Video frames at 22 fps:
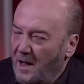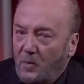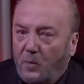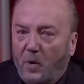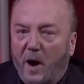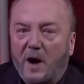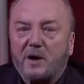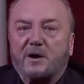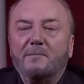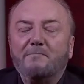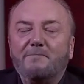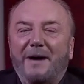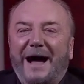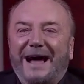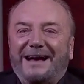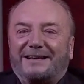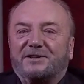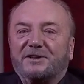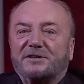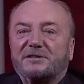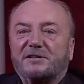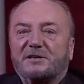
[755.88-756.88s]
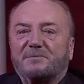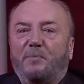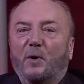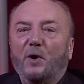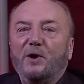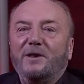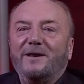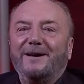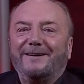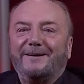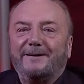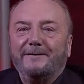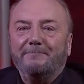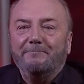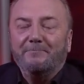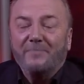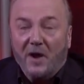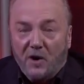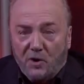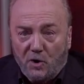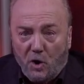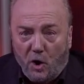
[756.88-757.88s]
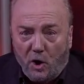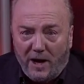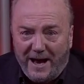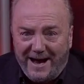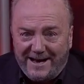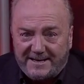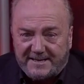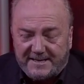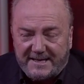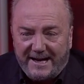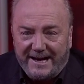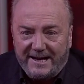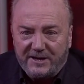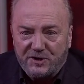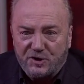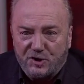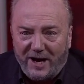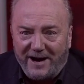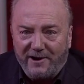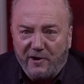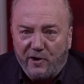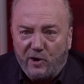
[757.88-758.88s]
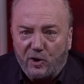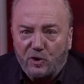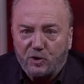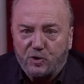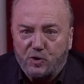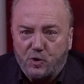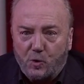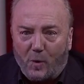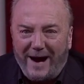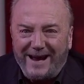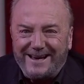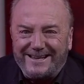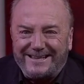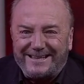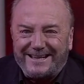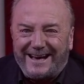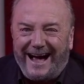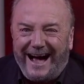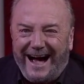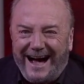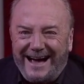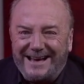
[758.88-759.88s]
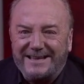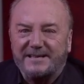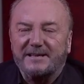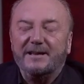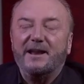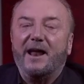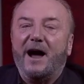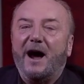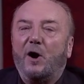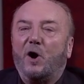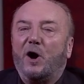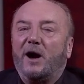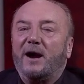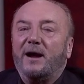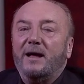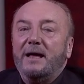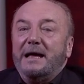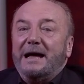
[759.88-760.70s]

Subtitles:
Welcome back to Sputnik. No less than General Dwight Eisenhower,